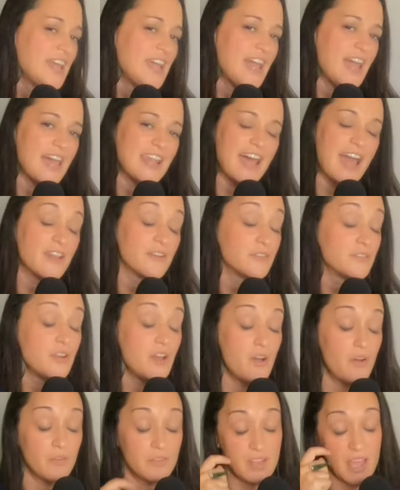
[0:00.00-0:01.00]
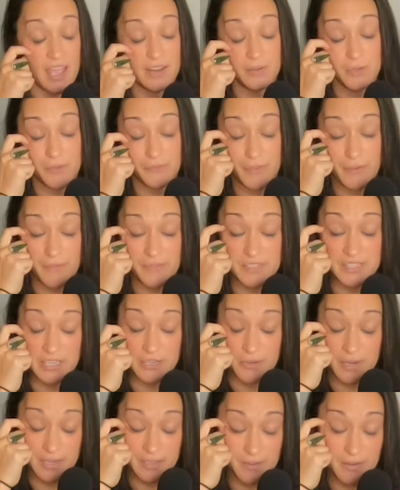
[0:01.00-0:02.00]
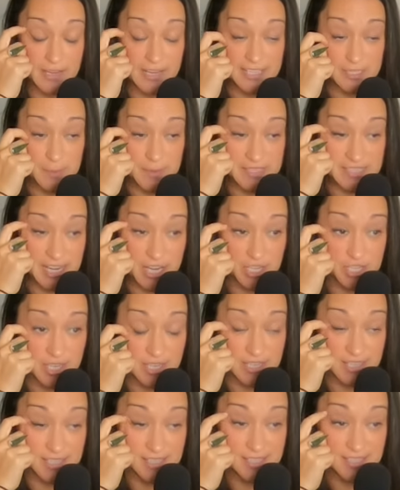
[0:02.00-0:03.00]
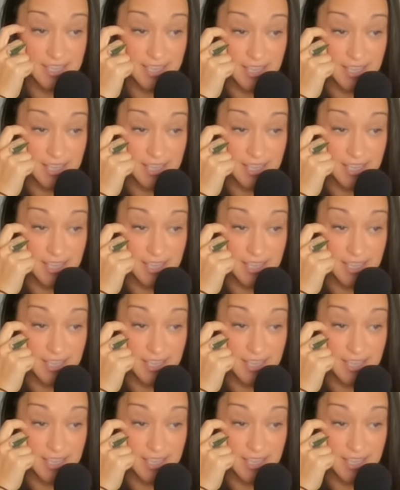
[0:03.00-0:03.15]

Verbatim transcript: And I don't know. I don't know if you've ever seen Great, Great Expectations